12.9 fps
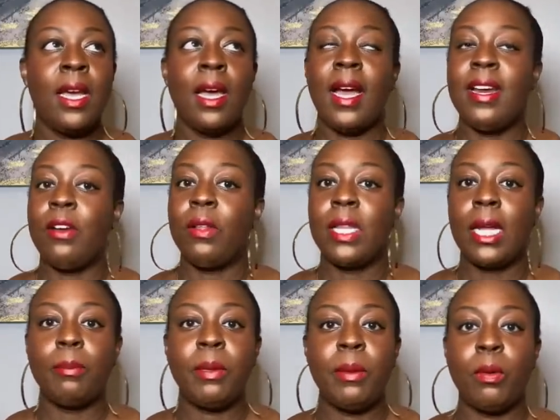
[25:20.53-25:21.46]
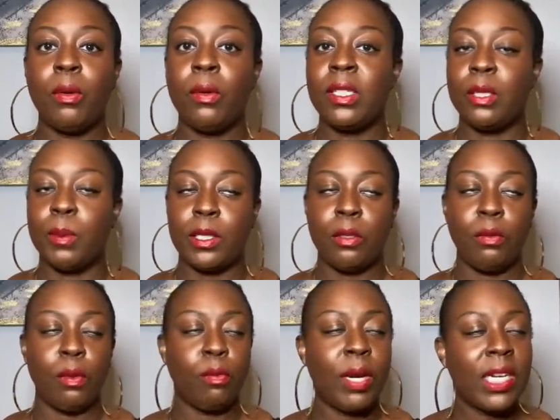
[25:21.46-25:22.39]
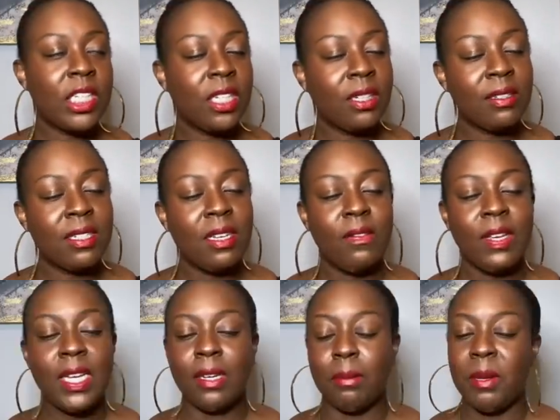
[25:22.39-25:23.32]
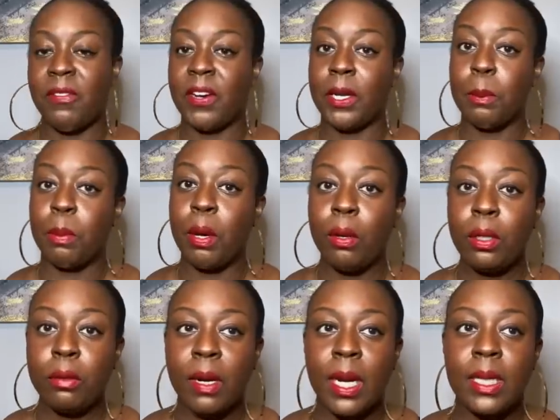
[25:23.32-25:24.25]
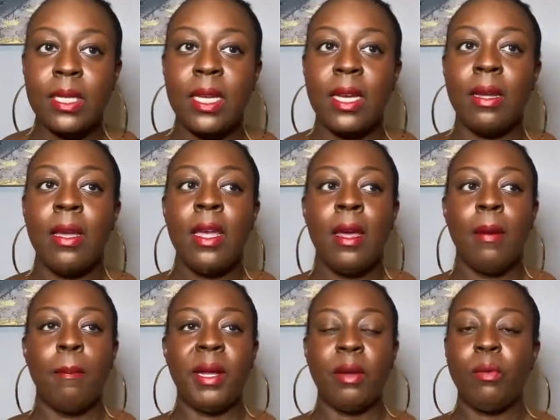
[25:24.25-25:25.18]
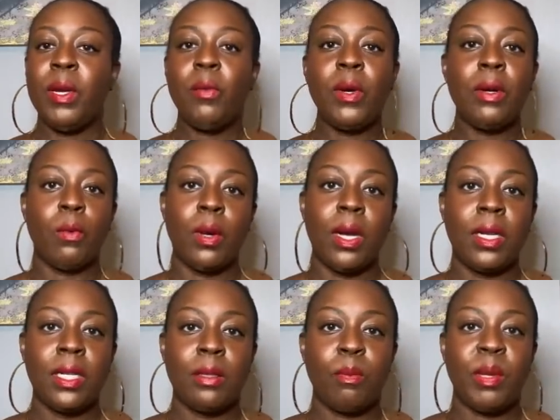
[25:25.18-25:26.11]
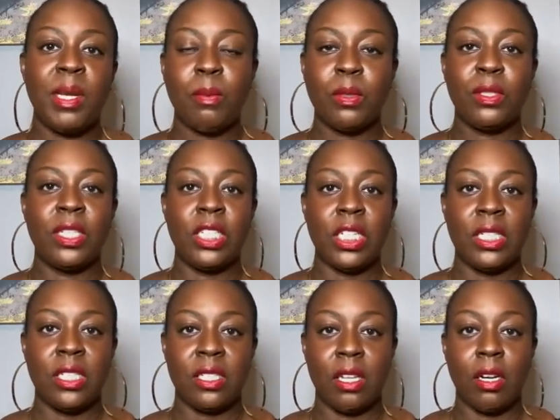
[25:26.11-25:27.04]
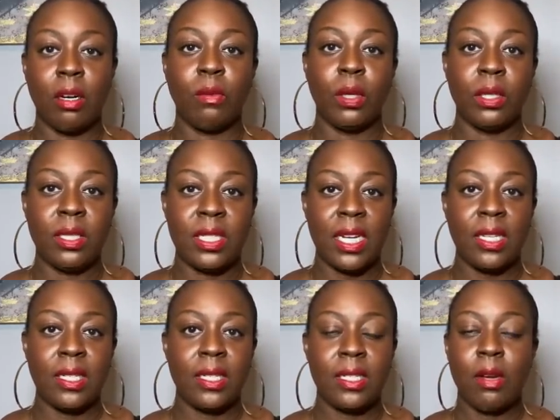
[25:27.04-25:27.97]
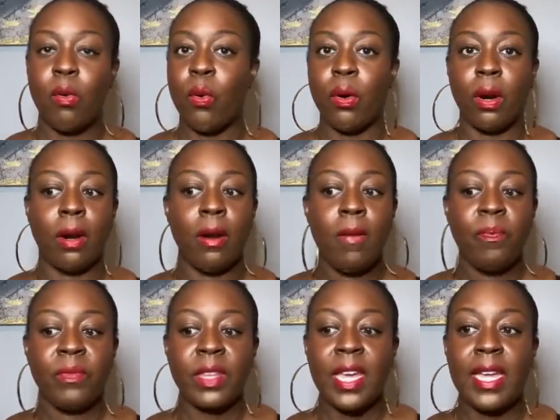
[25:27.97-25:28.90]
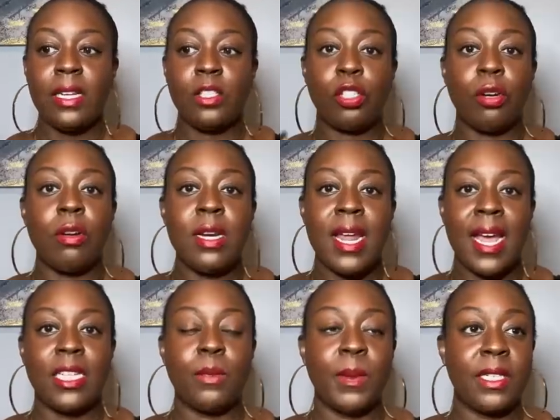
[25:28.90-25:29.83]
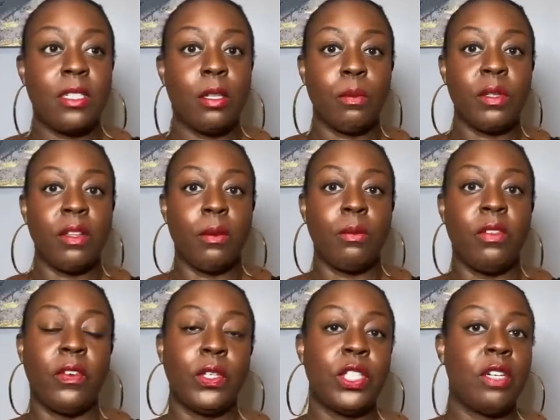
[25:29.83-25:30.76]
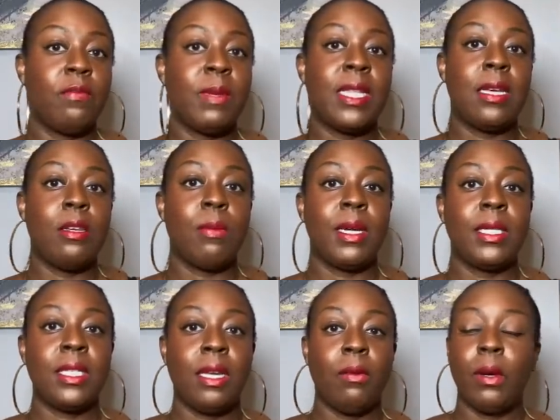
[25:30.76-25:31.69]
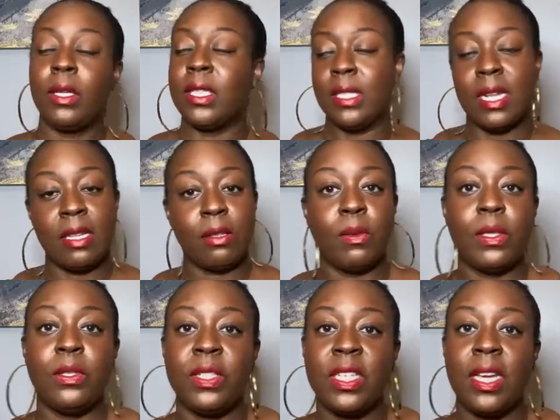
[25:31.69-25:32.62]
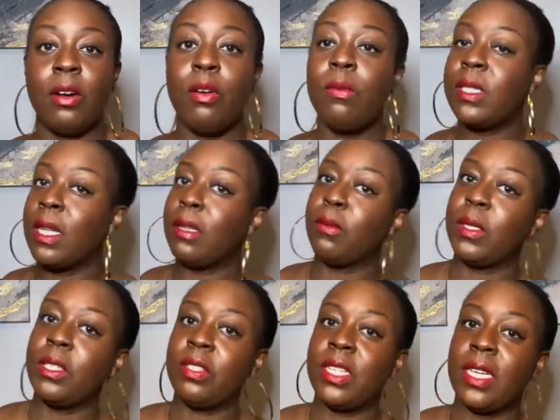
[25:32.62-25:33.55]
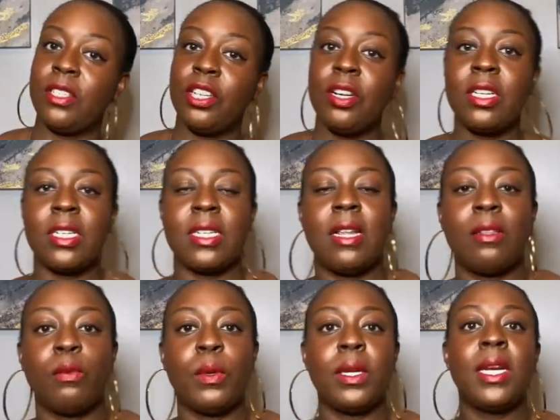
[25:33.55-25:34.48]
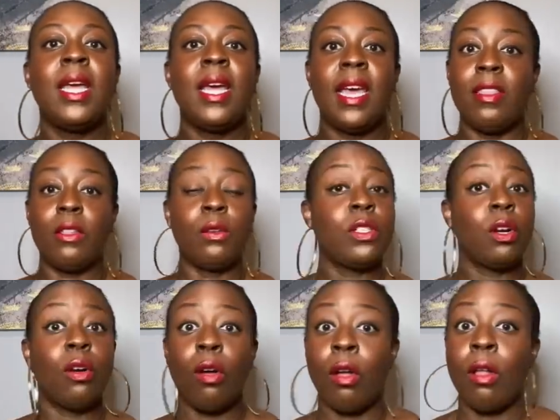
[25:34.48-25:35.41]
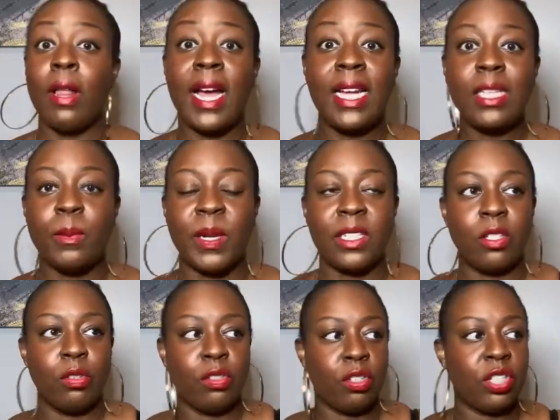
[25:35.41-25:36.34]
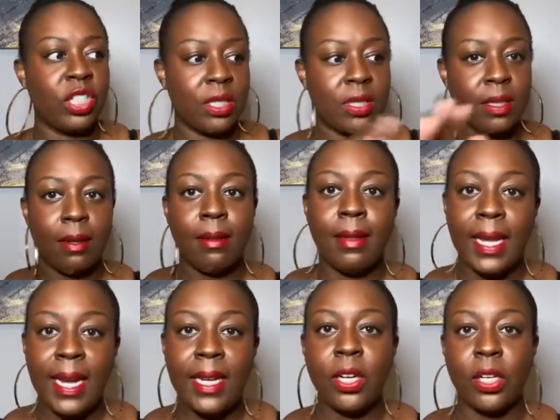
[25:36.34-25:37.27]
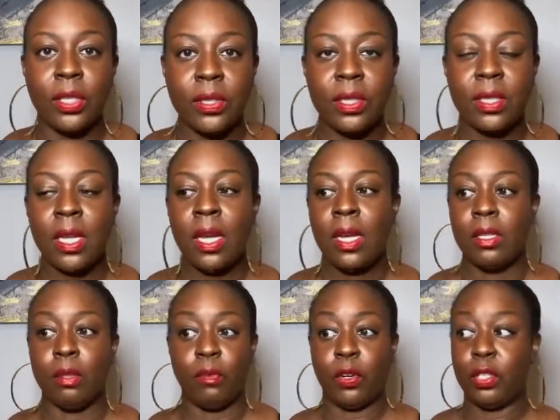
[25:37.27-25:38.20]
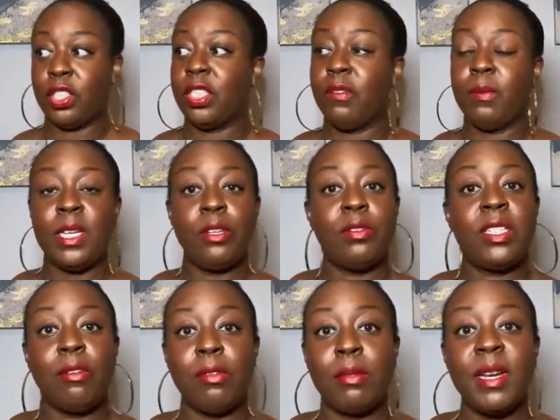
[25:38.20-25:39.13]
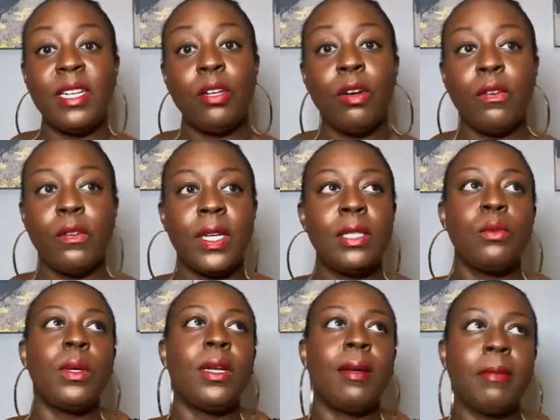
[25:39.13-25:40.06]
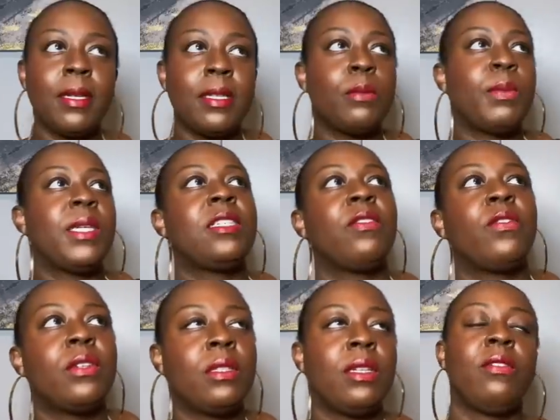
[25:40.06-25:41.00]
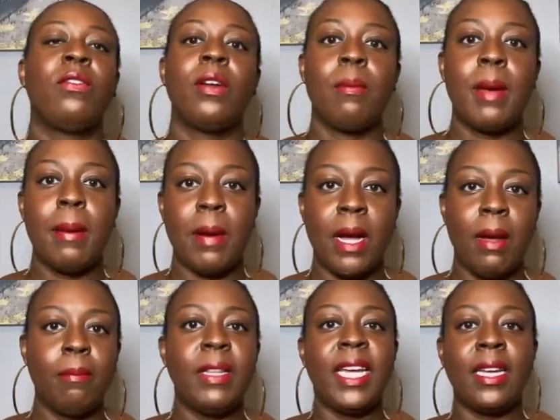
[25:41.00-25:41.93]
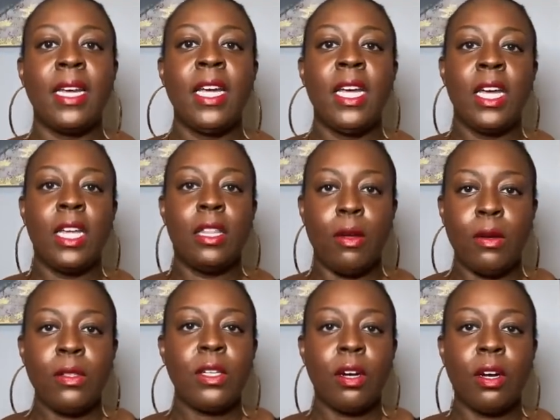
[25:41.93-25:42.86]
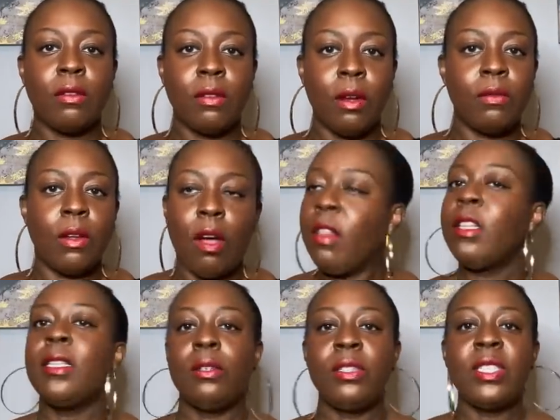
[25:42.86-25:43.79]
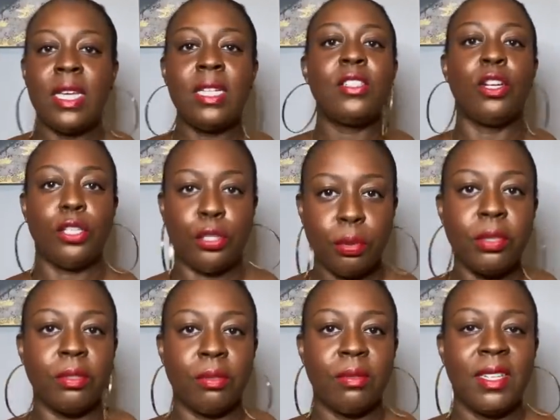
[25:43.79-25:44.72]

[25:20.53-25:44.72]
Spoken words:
I know a lot of people, especially we're watching on TV, it could be very polarizing, but we wouldn't want people to judge us on our worst day or in certain aspects. The version of me that you might see at work is not the one you'd see at home. It's not the one you see at church. It's not the one. And those are all aspects. Those are just layers. The version of me you'd see with my girlfriends, well, I'm going to speak differently in front of my mom. Like, those are, all of those things are true.